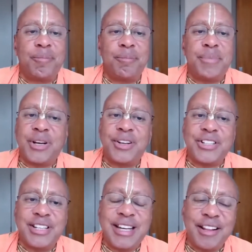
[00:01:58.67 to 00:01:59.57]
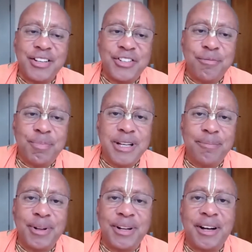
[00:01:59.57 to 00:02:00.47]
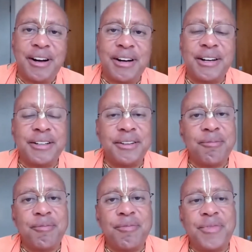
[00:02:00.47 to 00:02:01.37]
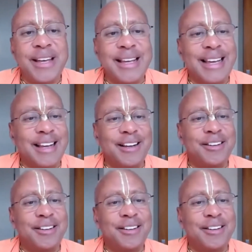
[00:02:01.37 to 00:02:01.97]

because intelligent people are thinking,